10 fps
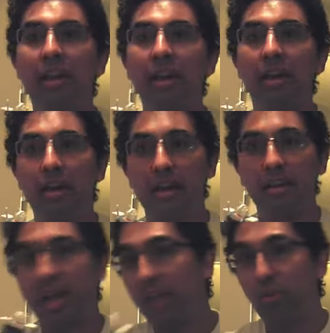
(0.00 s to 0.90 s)

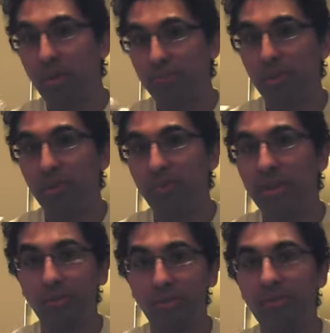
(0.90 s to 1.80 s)
The high grade Build
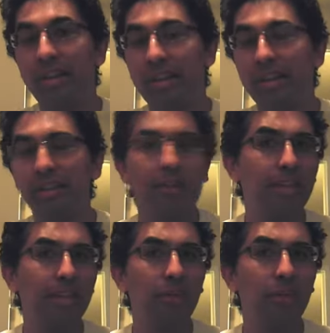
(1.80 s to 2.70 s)
Fighters line,
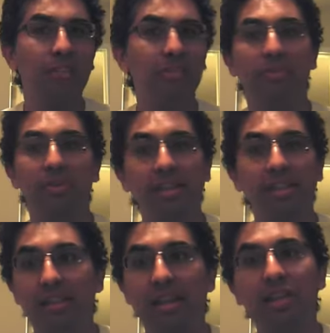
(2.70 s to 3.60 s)
high grade Gundam
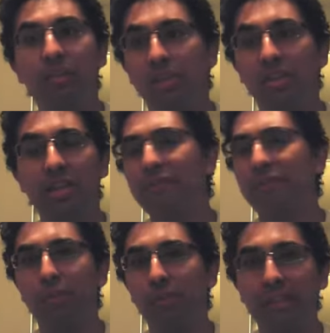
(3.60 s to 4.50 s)
Seed line, which they
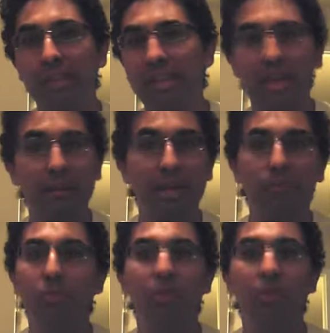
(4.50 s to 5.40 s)
just recently came
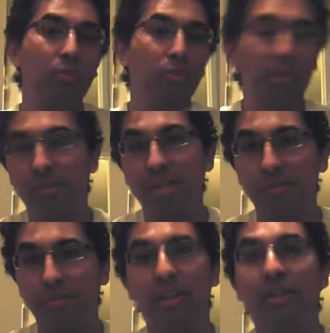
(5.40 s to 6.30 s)
out with some
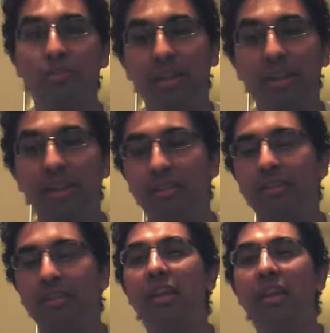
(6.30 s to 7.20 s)
remastered Asteroid
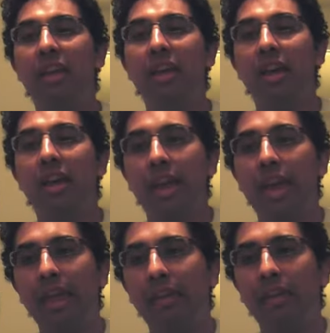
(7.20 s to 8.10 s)
kits.
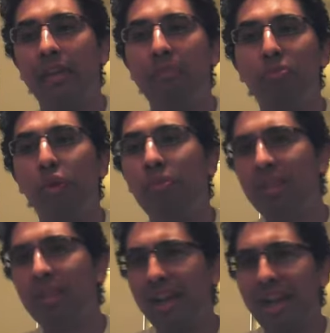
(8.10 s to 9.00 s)
And
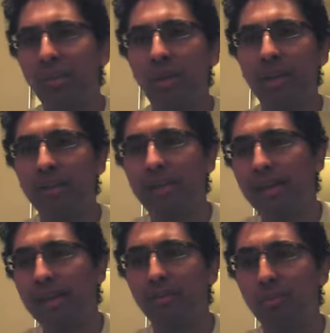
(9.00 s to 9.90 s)
normally the high grade
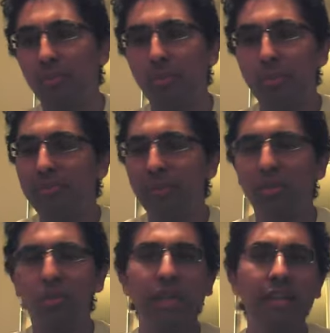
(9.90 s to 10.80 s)
lines will run
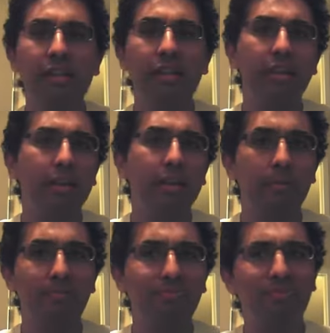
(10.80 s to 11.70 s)
between
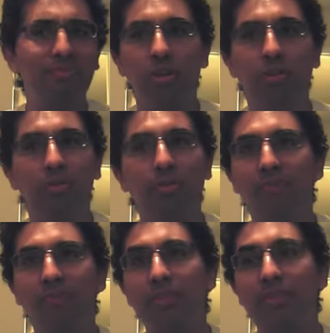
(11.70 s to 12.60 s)

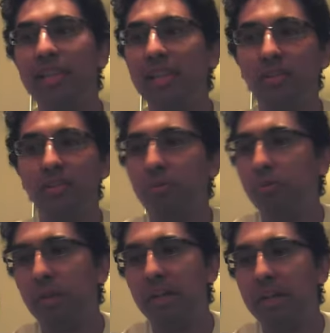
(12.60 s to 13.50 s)
$15
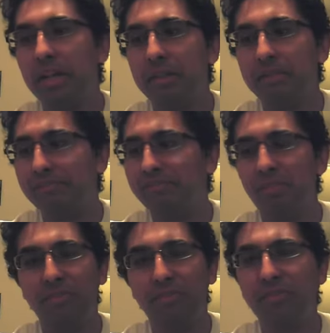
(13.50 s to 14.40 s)
to
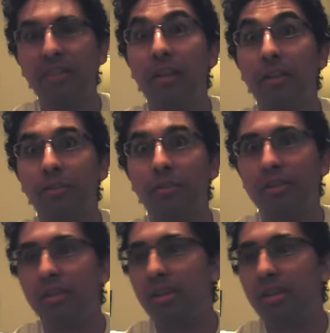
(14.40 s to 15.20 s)
$50.